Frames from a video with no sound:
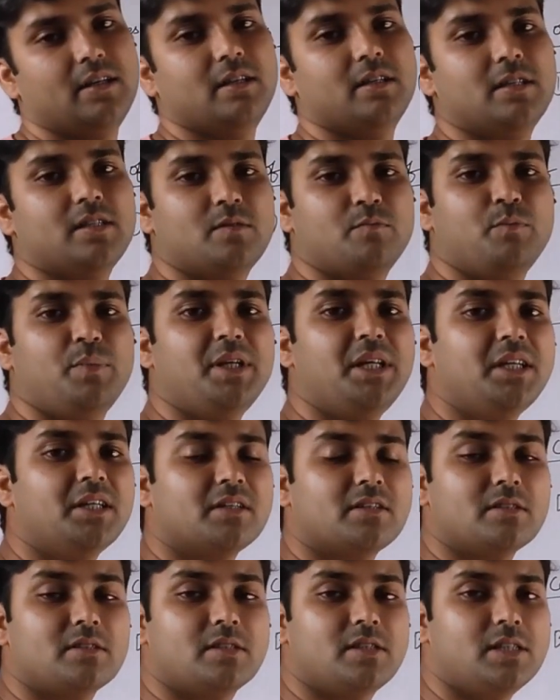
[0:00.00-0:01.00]
is being
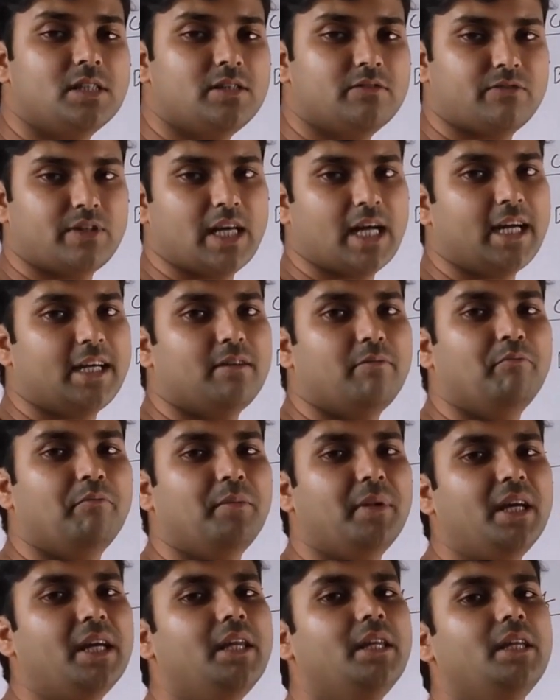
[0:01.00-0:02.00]
received at
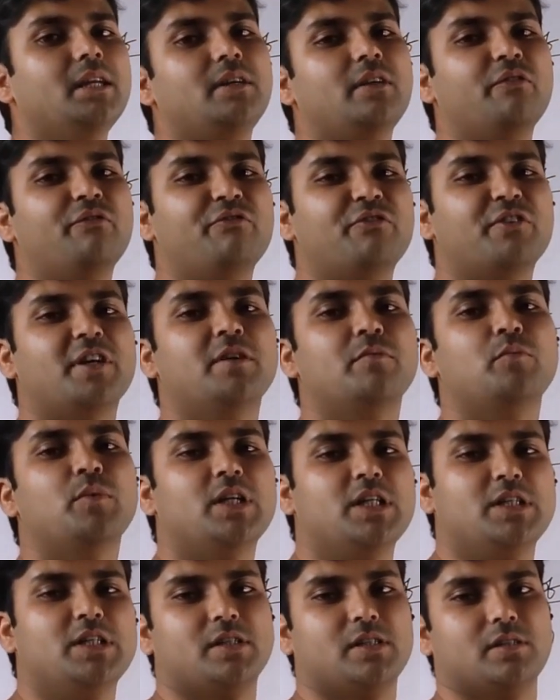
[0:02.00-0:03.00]
many different
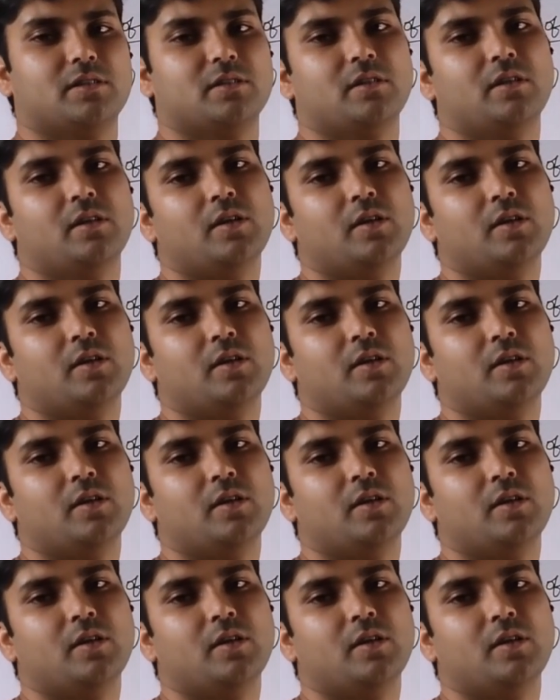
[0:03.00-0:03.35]
places